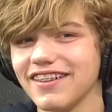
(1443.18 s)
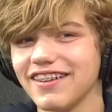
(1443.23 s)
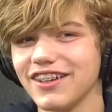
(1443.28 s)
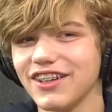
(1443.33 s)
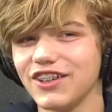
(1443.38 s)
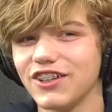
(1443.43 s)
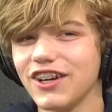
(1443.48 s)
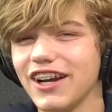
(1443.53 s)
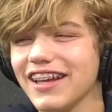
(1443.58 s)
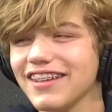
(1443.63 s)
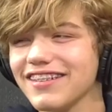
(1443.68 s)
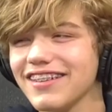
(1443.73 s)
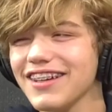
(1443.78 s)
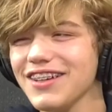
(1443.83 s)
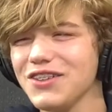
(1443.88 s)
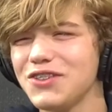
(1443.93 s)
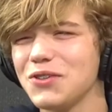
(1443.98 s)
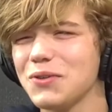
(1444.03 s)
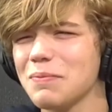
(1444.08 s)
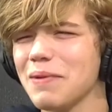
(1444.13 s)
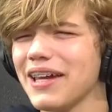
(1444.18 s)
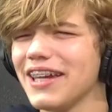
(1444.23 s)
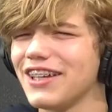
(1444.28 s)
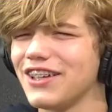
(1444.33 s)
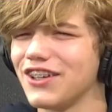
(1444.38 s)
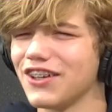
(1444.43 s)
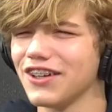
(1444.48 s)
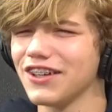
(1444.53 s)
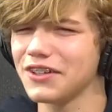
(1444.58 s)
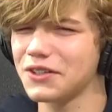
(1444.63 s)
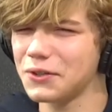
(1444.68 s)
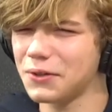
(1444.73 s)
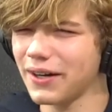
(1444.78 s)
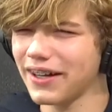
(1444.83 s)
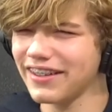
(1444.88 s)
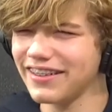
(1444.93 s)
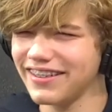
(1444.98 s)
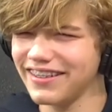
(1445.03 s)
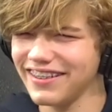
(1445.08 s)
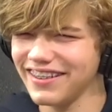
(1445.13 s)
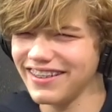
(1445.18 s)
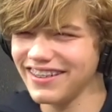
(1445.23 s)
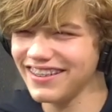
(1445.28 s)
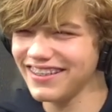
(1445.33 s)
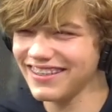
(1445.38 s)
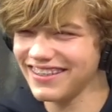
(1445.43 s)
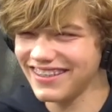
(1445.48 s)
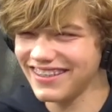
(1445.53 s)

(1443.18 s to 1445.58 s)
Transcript: you're asking too many good questions.